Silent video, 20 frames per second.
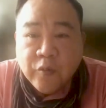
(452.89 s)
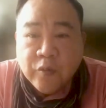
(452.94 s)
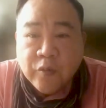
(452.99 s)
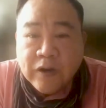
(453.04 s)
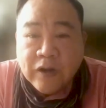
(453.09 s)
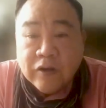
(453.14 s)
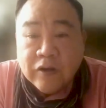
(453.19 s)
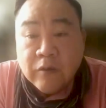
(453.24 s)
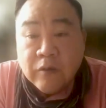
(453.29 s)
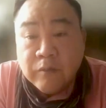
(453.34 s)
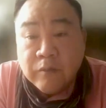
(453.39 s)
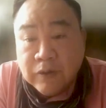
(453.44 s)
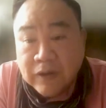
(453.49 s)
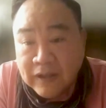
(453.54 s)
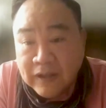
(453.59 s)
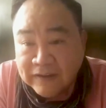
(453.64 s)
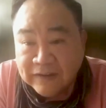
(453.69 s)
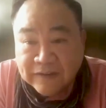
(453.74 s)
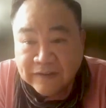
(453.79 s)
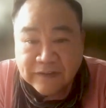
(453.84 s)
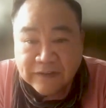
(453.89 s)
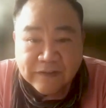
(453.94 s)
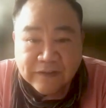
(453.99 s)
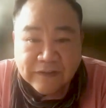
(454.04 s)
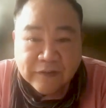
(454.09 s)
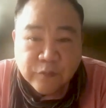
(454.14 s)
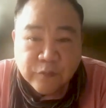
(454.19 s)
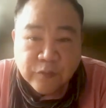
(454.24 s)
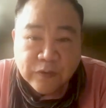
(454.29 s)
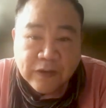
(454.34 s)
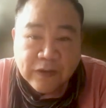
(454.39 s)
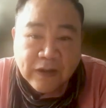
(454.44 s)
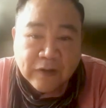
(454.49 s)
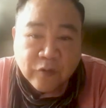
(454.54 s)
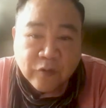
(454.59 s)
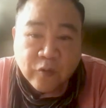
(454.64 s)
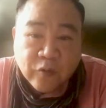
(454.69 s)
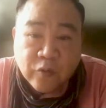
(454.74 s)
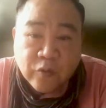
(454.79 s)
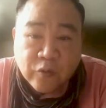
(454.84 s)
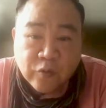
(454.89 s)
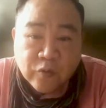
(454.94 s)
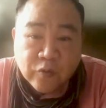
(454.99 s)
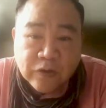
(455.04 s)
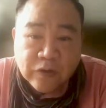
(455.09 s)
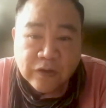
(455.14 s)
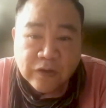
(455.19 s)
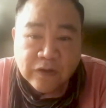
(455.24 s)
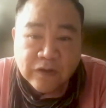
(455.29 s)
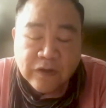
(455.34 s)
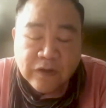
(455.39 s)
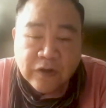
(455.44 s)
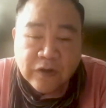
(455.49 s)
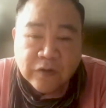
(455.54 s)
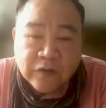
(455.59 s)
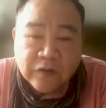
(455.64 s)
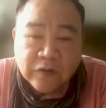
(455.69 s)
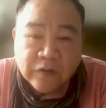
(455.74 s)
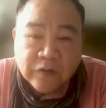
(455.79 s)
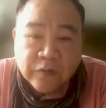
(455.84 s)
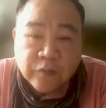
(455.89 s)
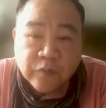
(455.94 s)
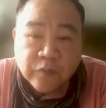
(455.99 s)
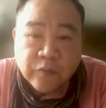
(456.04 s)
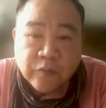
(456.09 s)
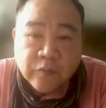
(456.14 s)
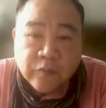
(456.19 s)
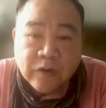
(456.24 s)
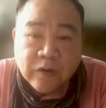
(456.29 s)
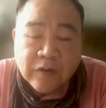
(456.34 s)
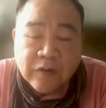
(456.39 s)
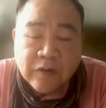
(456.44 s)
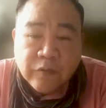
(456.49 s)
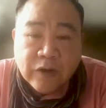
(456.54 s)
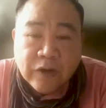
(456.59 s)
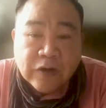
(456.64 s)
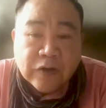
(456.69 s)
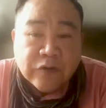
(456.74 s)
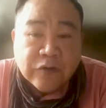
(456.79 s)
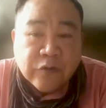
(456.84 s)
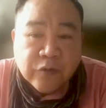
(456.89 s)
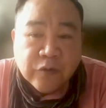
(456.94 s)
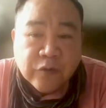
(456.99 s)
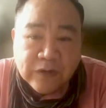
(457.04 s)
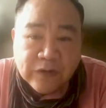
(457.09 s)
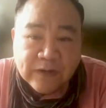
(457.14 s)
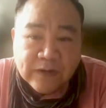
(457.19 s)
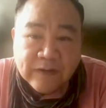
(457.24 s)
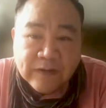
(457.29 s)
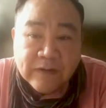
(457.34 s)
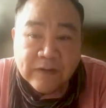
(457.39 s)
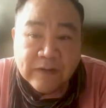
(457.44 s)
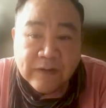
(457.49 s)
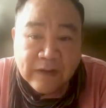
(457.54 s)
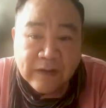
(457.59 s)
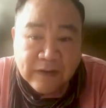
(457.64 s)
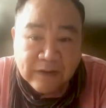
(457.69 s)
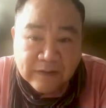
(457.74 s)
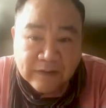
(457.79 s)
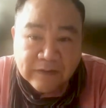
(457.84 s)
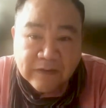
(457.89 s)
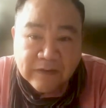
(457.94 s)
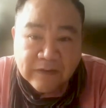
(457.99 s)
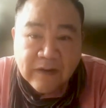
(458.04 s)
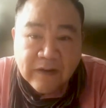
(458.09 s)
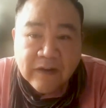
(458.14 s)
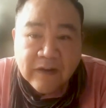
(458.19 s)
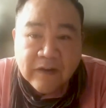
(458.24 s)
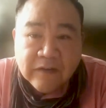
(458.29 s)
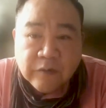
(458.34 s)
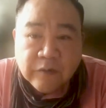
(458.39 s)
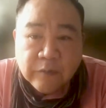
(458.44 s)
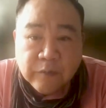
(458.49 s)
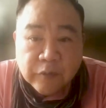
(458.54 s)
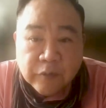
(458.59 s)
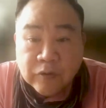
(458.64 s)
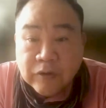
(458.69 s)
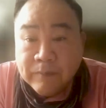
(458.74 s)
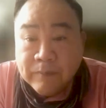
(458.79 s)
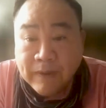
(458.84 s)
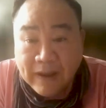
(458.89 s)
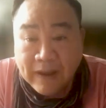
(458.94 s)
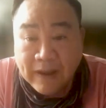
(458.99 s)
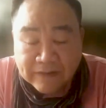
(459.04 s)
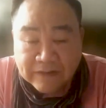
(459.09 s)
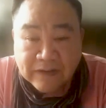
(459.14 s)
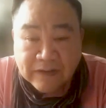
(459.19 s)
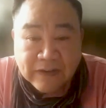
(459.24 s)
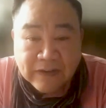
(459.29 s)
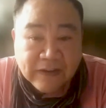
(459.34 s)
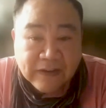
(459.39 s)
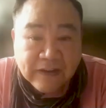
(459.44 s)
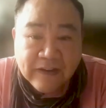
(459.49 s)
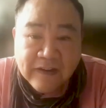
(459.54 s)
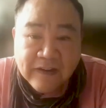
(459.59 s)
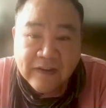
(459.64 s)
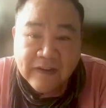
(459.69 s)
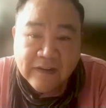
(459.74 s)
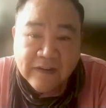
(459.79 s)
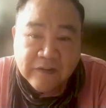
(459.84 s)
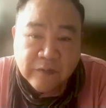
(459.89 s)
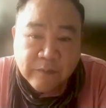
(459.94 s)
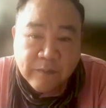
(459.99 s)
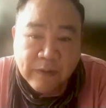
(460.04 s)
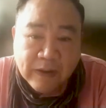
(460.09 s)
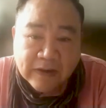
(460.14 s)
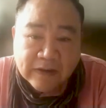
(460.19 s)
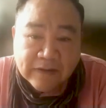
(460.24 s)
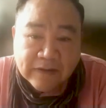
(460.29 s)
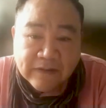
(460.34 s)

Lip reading: without compliances, without all the, you know, the regulatory that needs to build capacity, to make it